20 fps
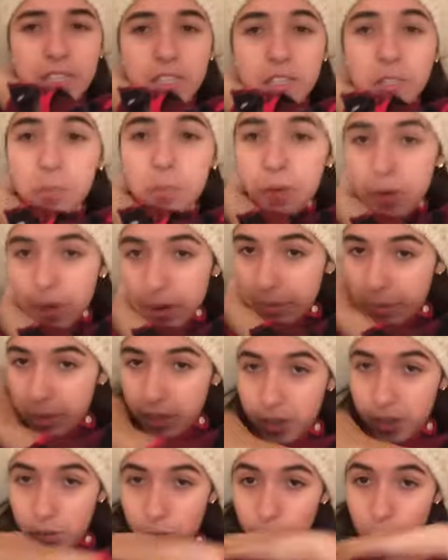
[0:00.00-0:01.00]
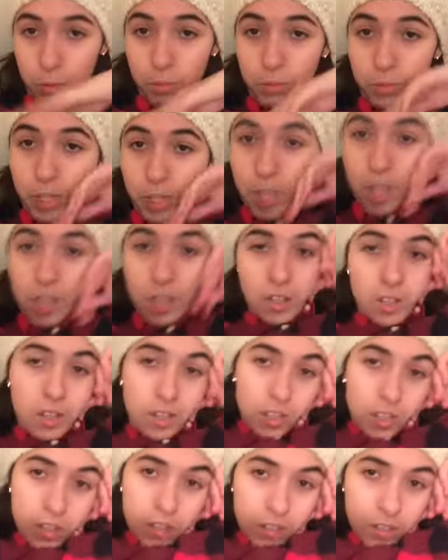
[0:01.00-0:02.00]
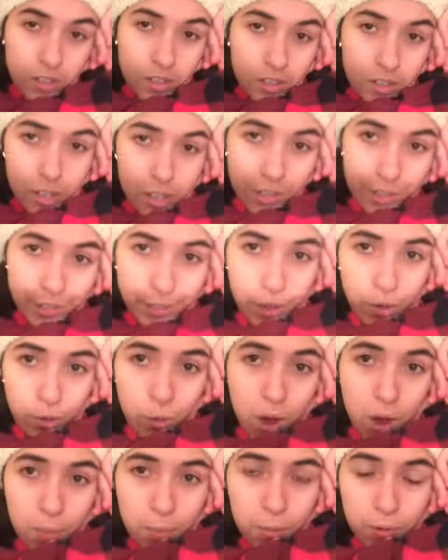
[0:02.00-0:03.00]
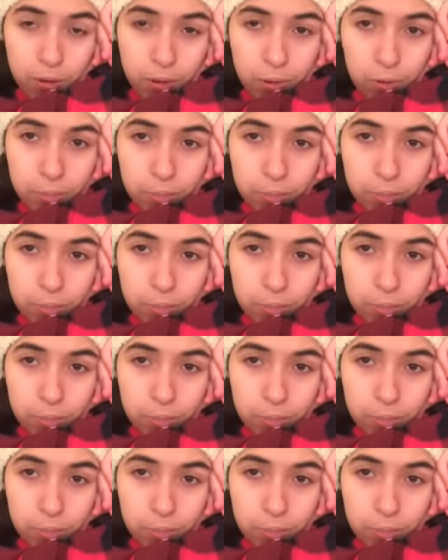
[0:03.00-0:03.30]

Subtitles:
this part of my hair won't cooperate